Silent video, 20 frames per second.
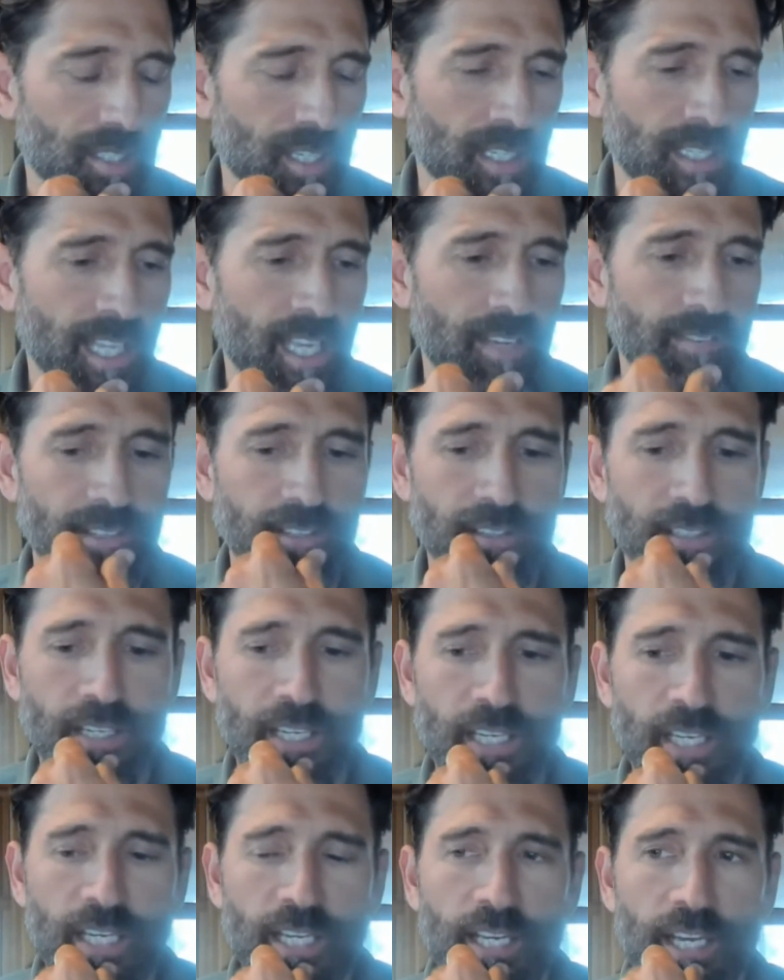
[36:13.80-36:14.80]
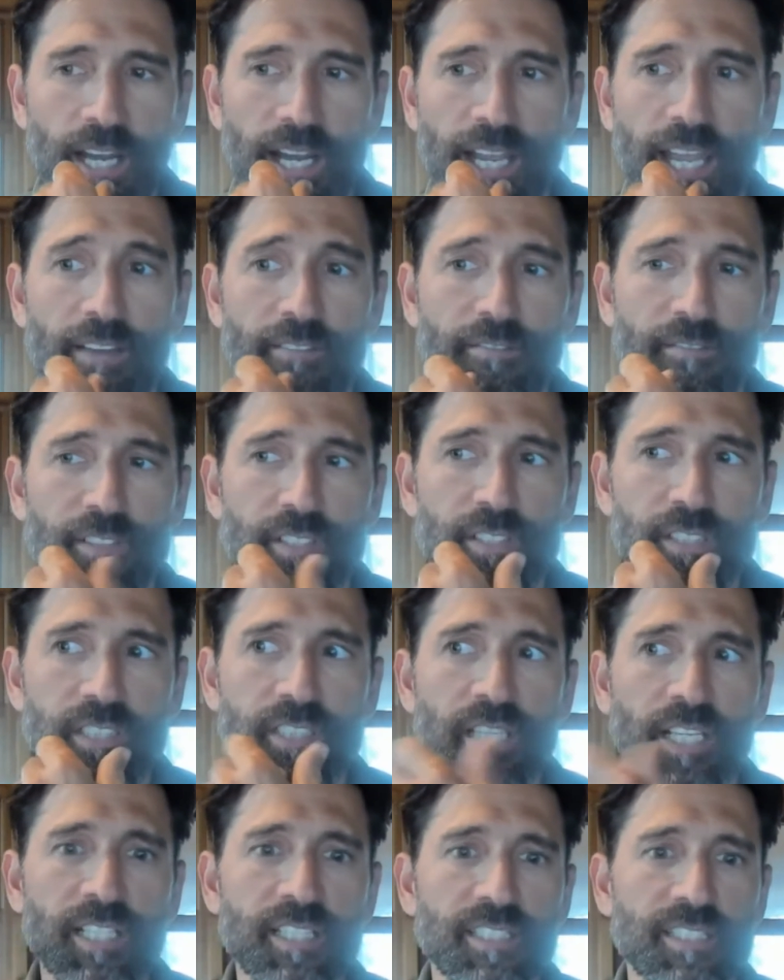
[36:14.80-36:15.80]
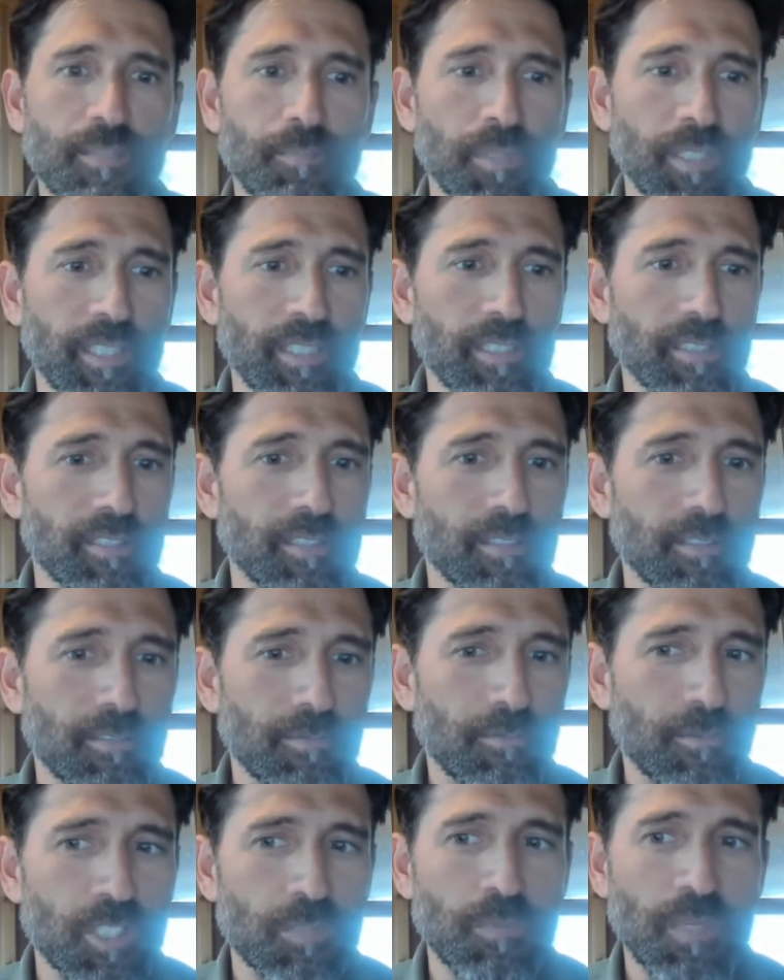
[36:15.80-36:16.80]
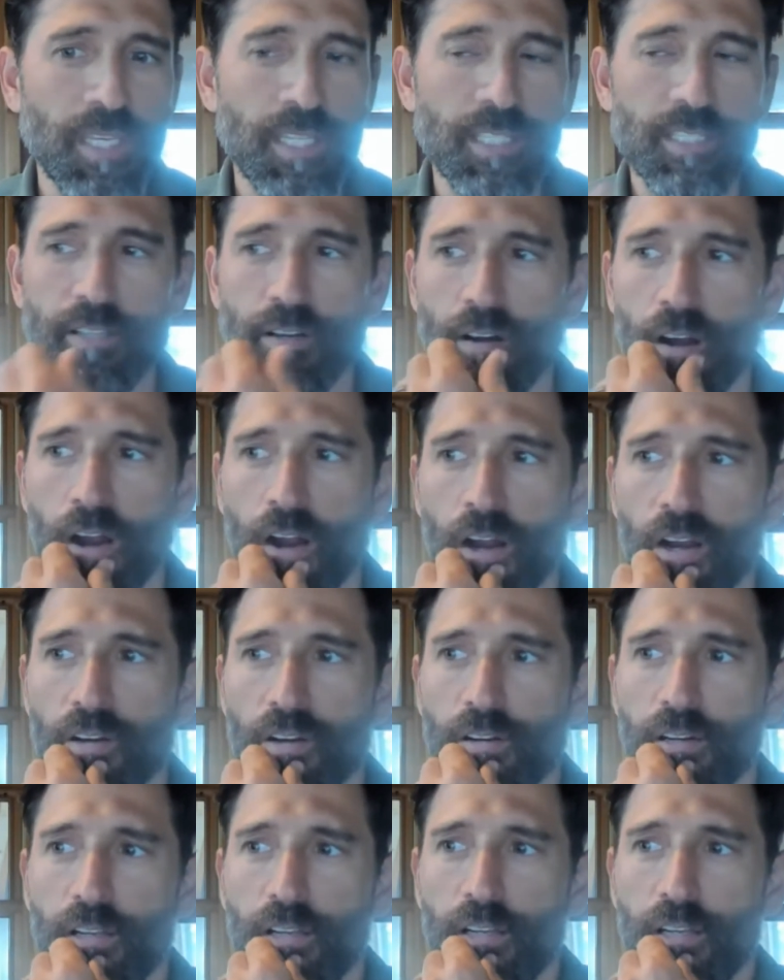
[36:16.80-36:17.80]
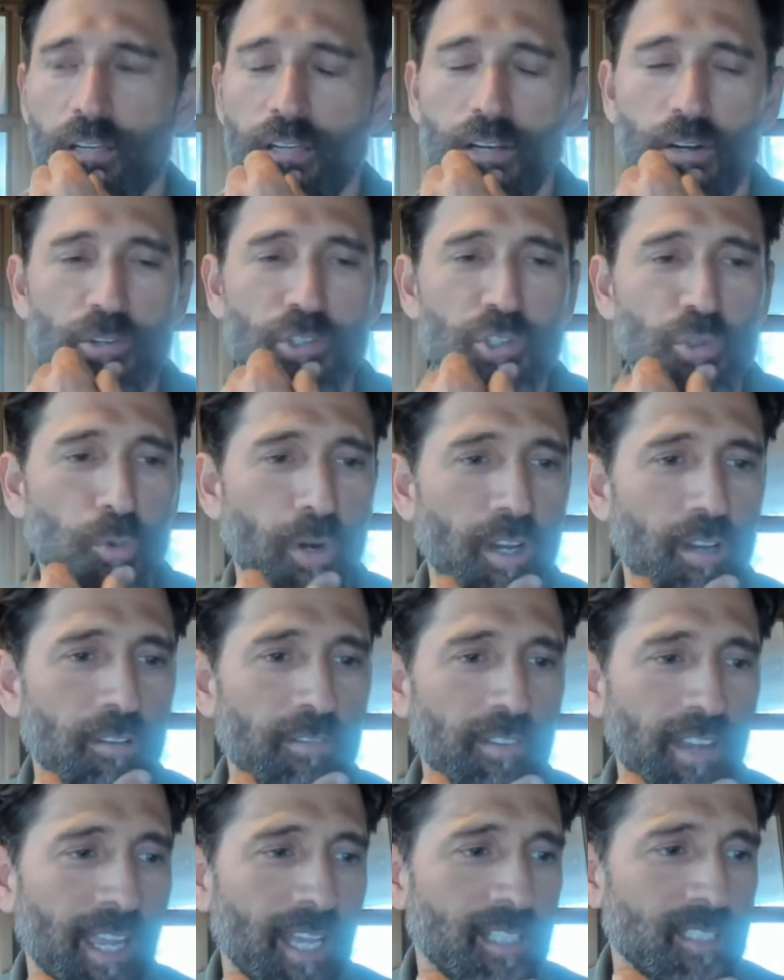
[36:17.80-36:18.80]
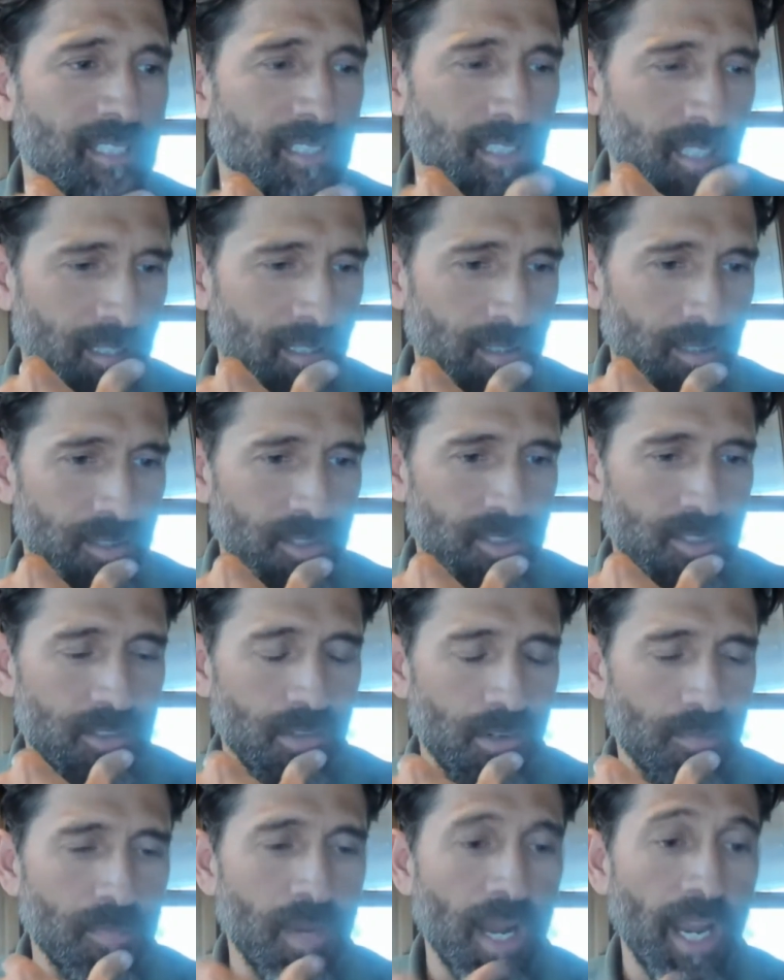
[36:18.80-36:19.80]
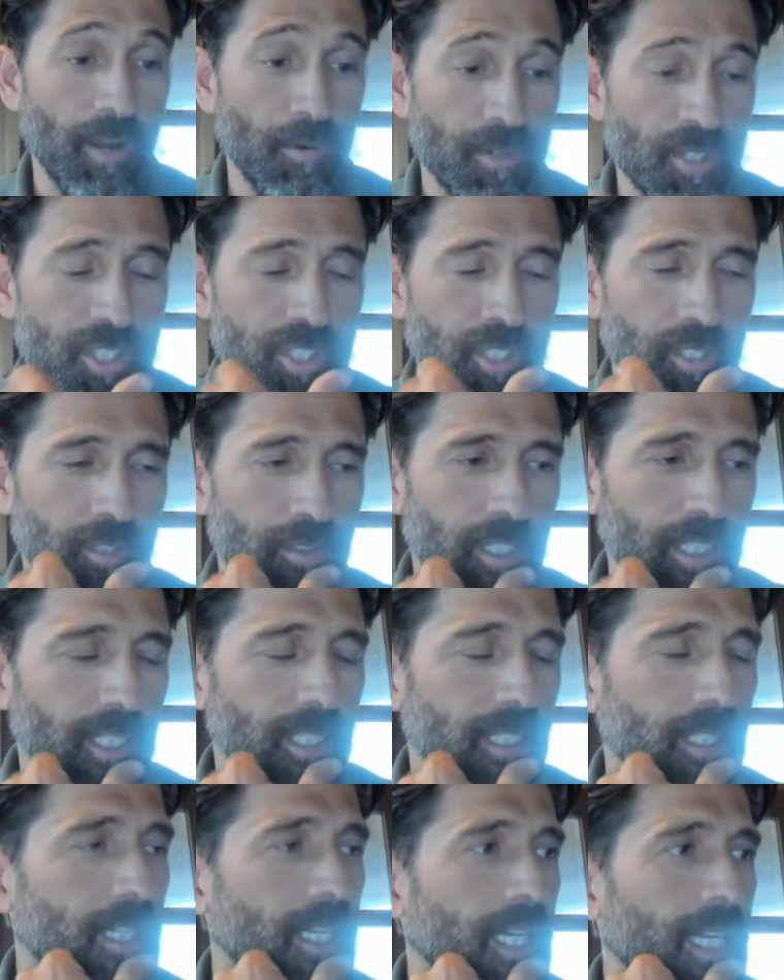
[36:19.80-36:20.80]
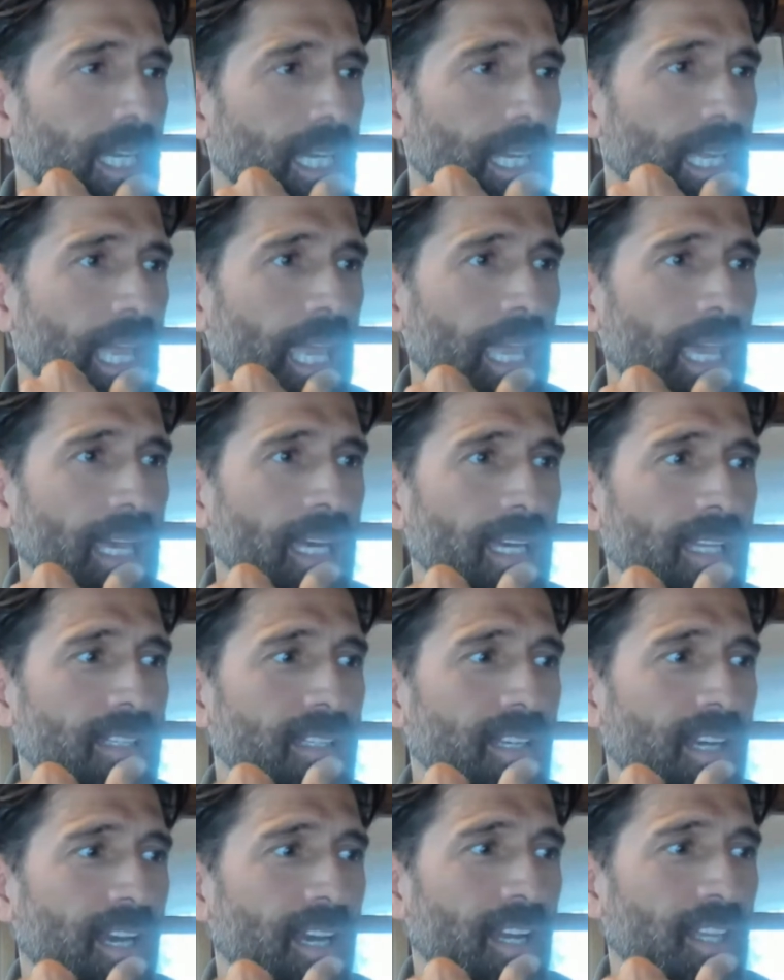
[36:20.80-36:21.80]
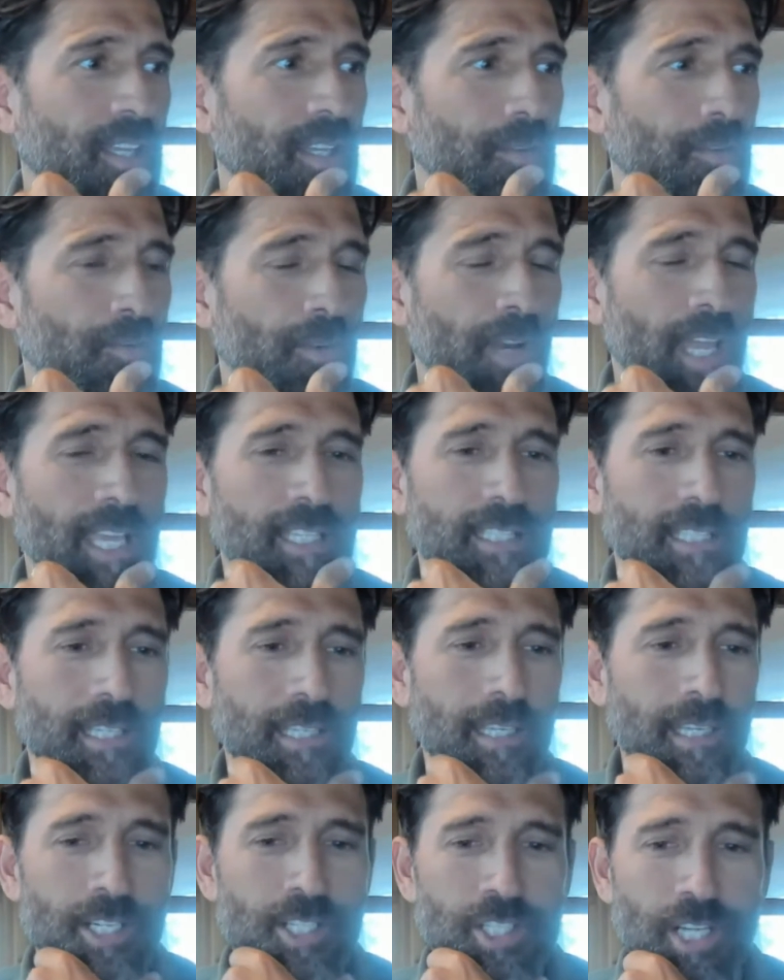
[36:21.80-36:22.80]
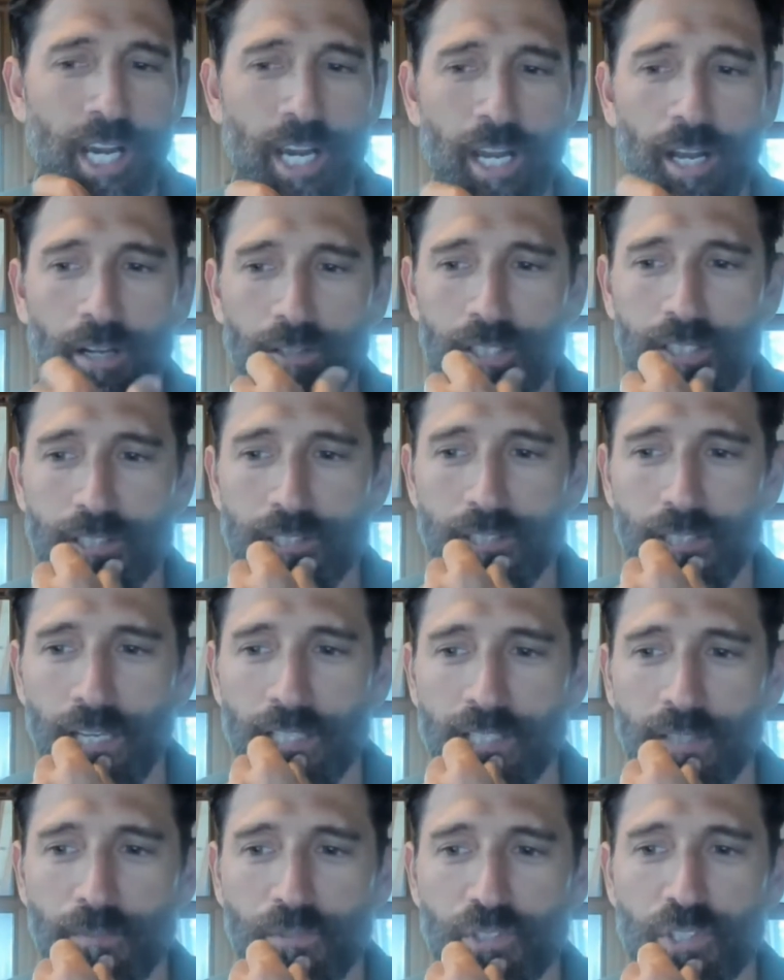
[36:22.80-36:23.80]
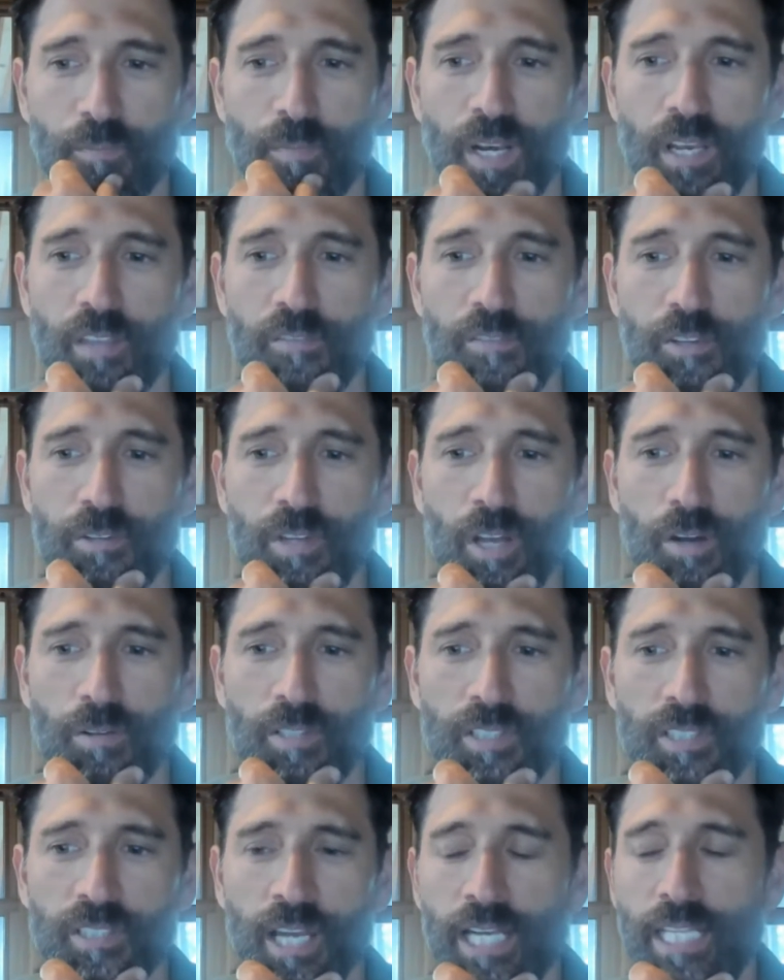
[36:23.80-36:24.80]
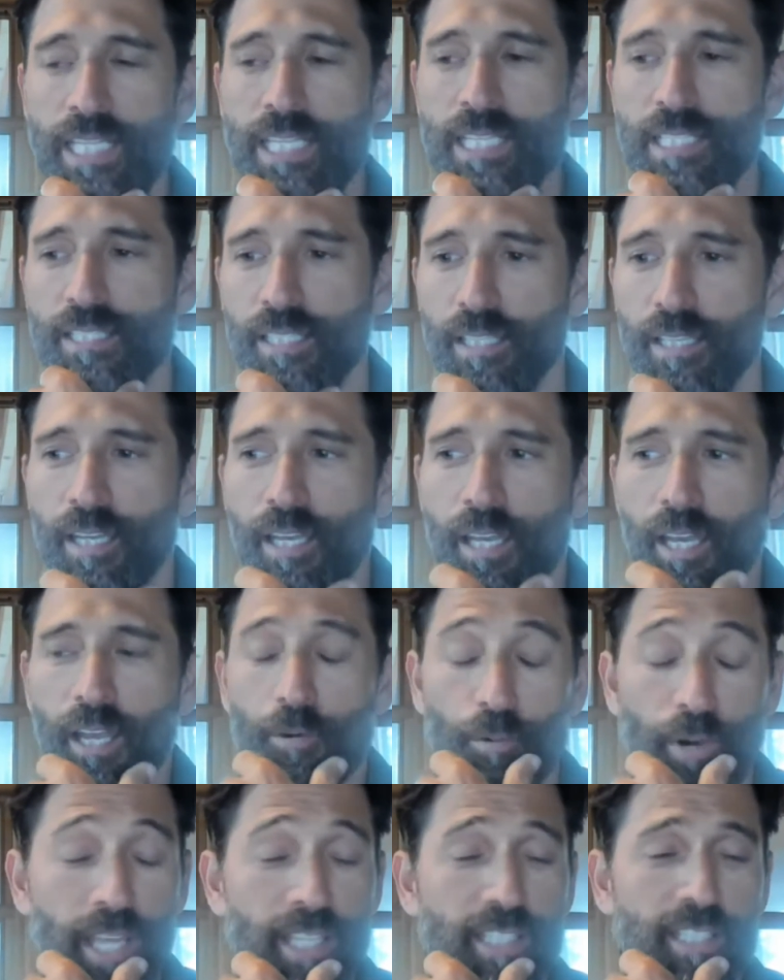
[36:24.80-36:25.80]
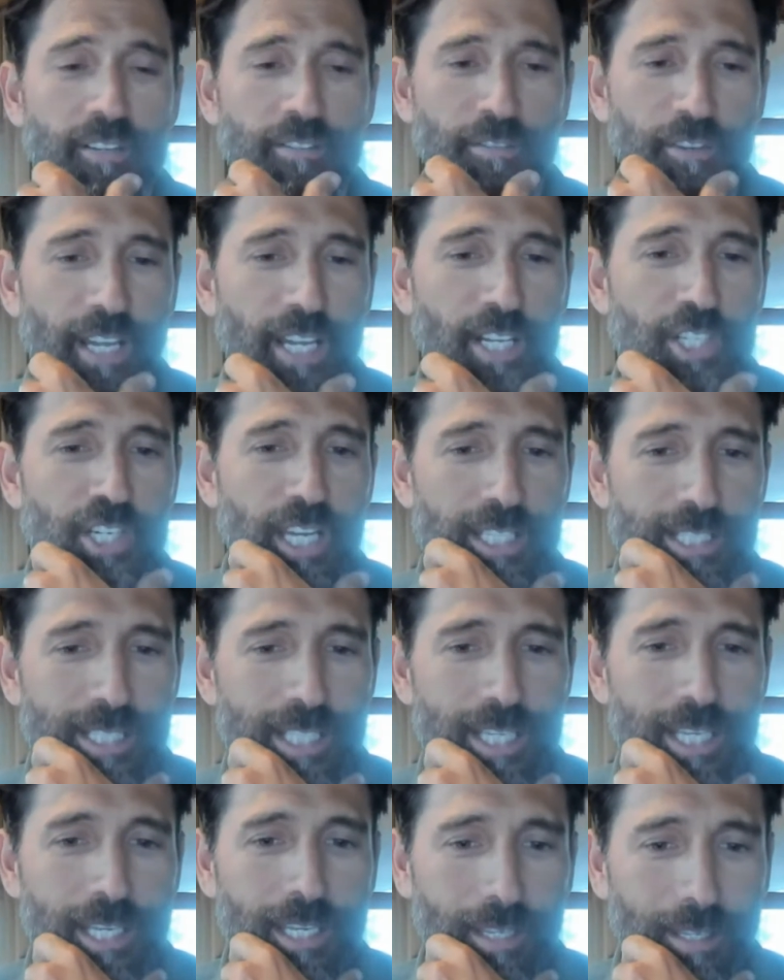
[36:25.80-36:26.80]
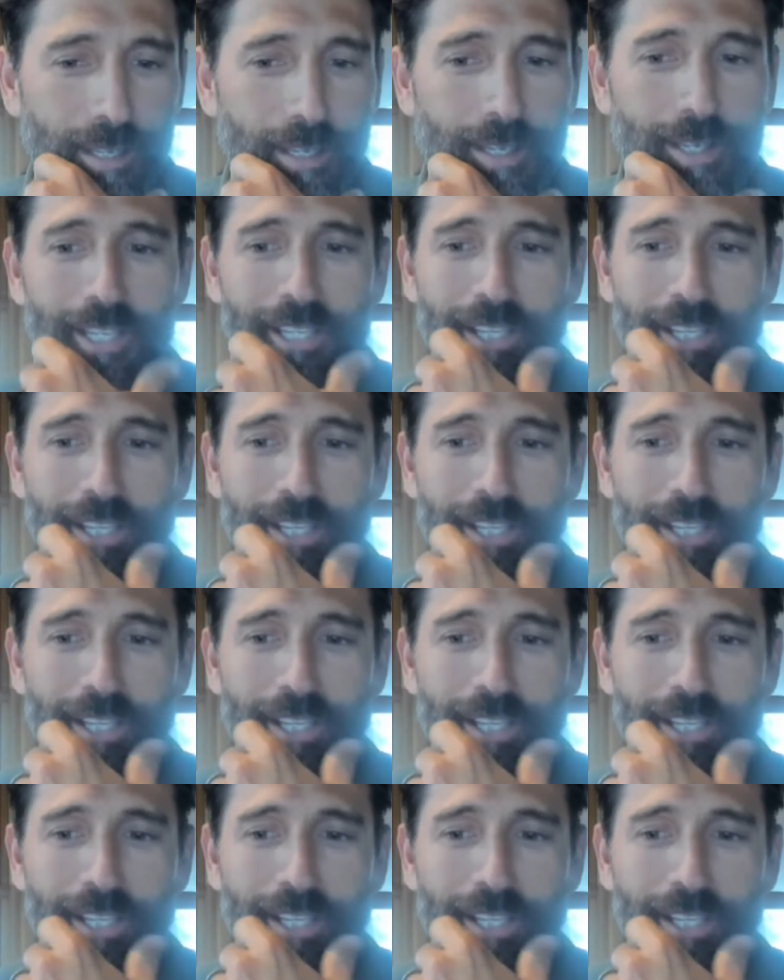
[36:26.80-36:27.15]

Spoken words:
11. I have 6 siblings, which means there are, 12 aunts and uncles to my own children. And raising a child is, as I'm sure many of you know, is not easy. Raising a franchisee